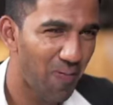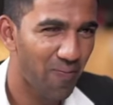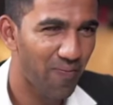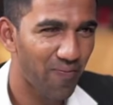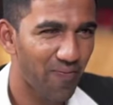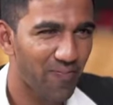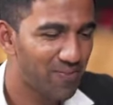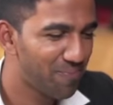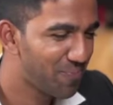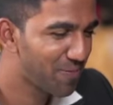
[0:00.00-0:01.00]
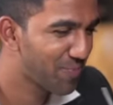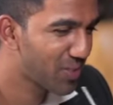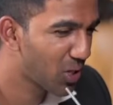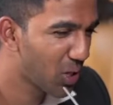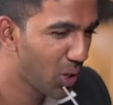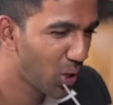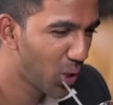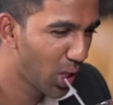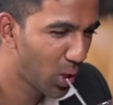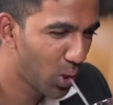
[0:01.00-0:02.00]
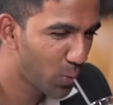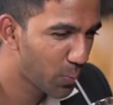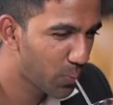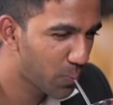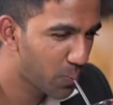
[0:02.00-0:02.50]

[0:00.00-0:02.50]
of person that wants to be in control